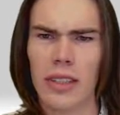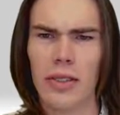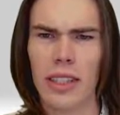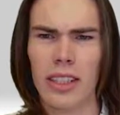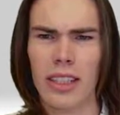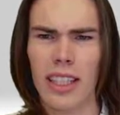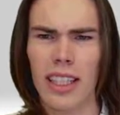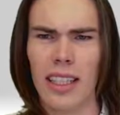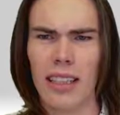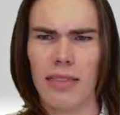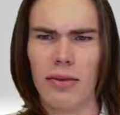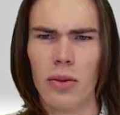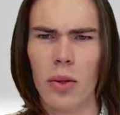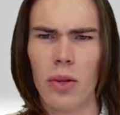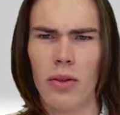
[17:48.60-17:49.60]
We had to
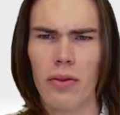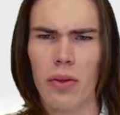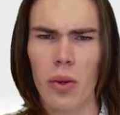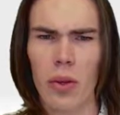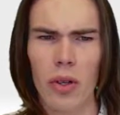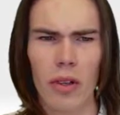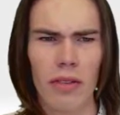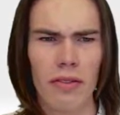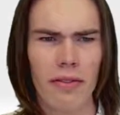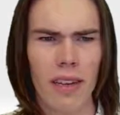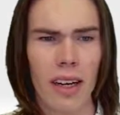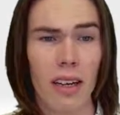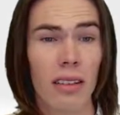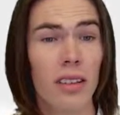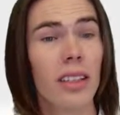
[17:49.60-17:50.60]
add 404 not
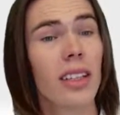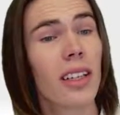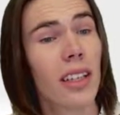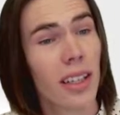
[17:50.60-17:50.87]
found.